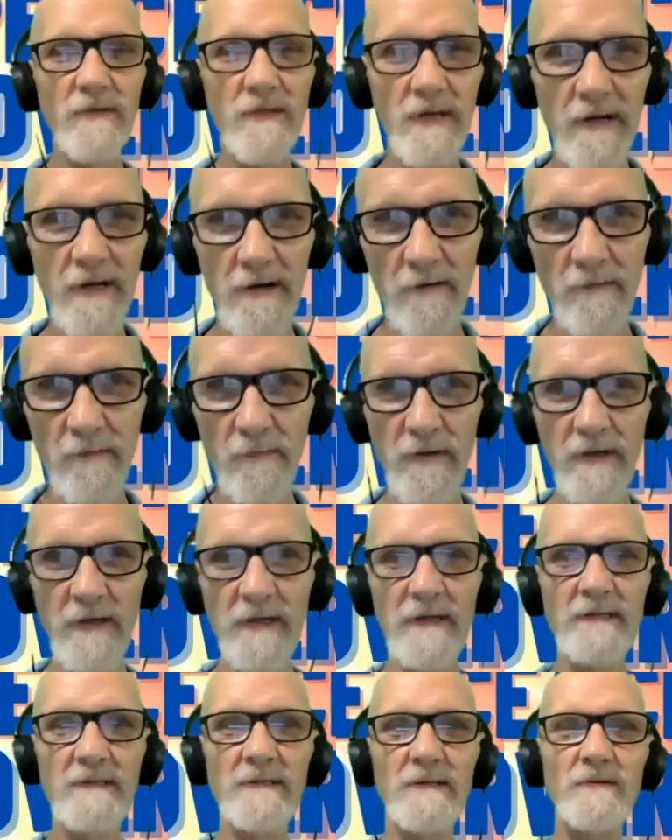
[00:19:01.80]

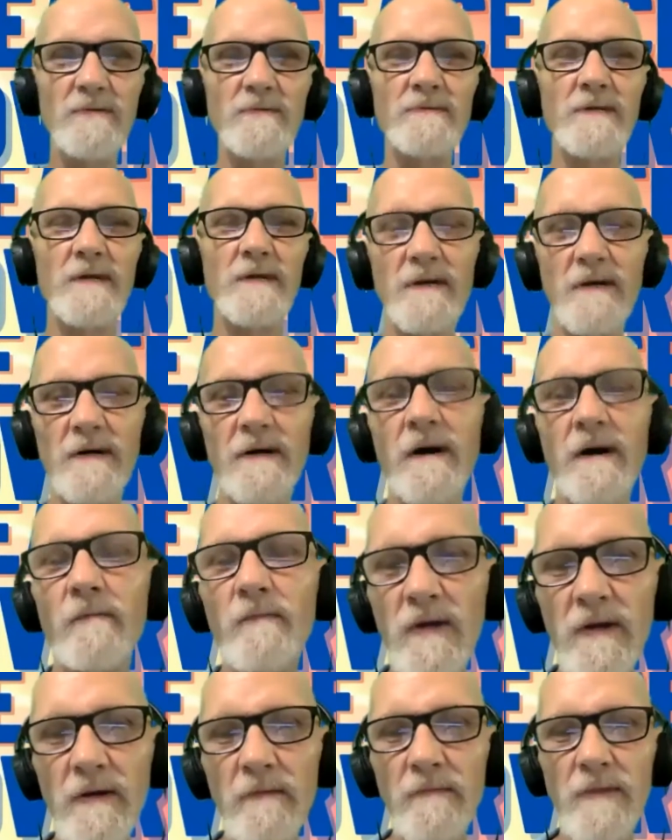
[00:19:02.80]
therapist who's going to
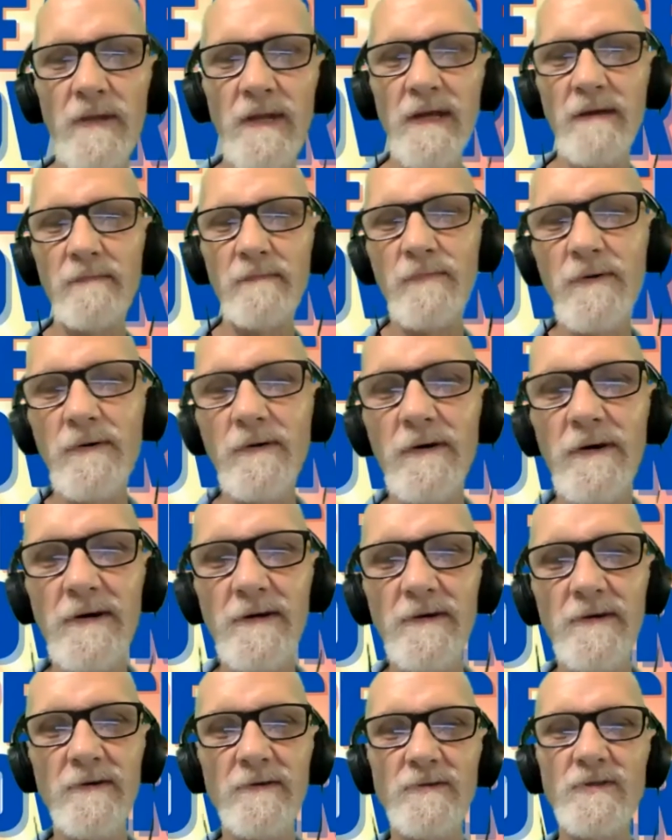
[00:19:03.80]
come in and
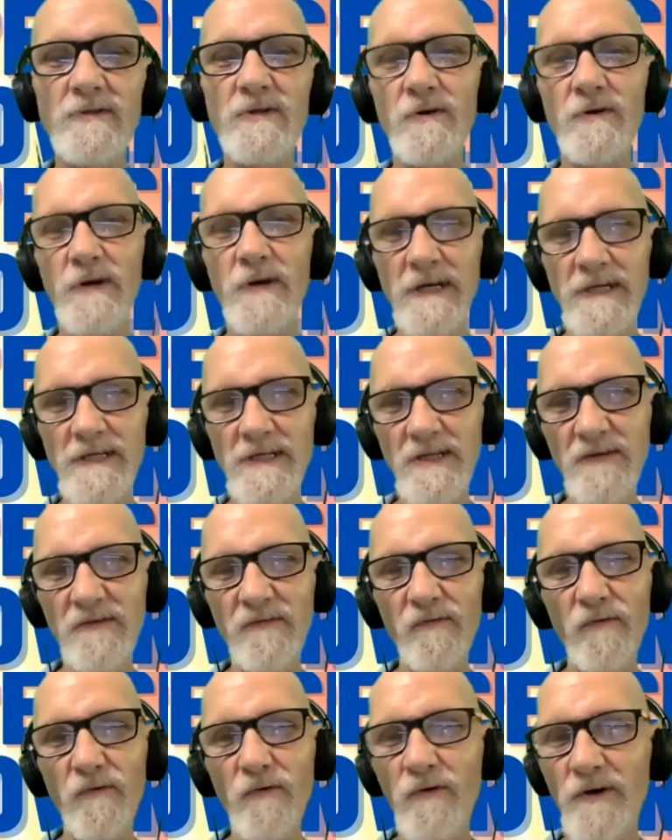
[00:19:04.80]
manipulate your joints
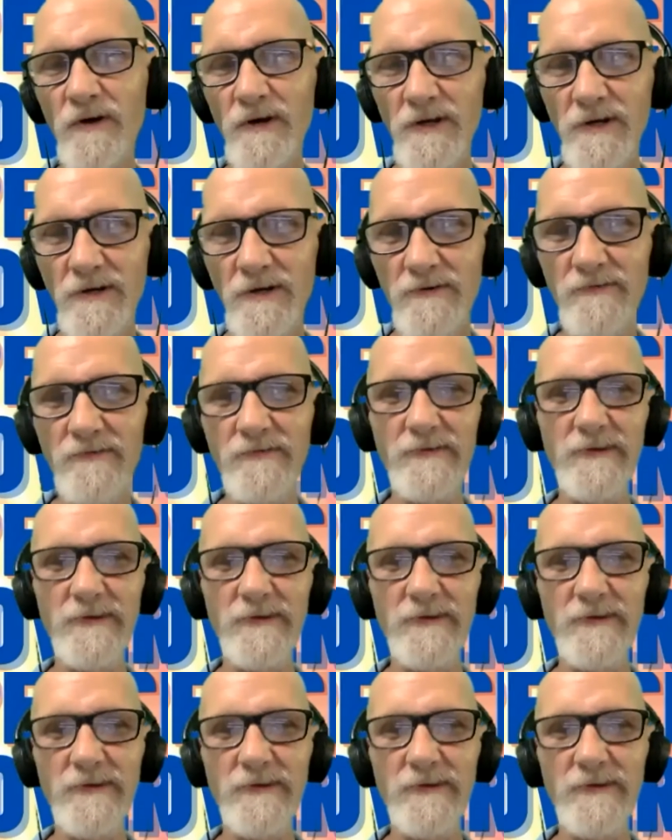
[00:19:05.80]
for you,